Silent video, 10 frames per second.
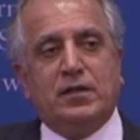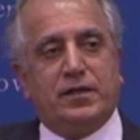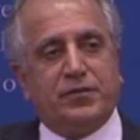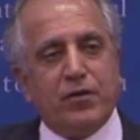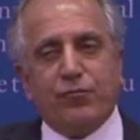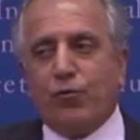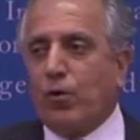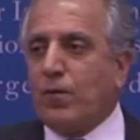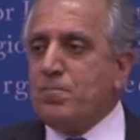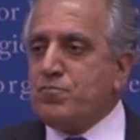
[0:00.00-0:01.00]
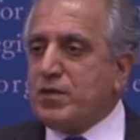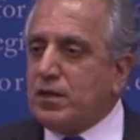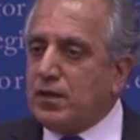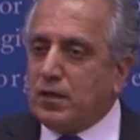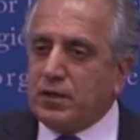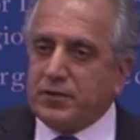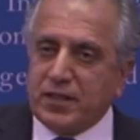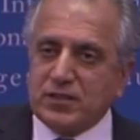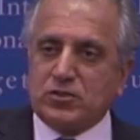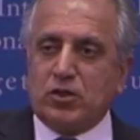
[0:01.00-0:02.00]
And therefore,
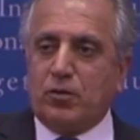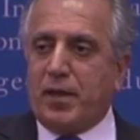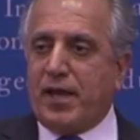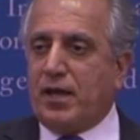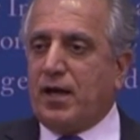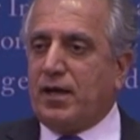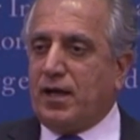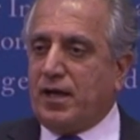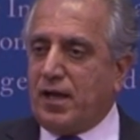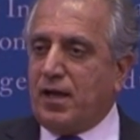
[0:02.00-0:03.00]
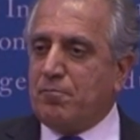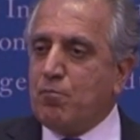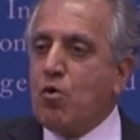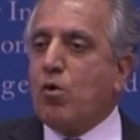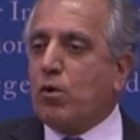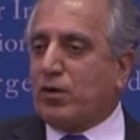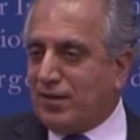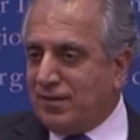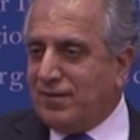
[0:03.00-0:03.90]
there is going to be a more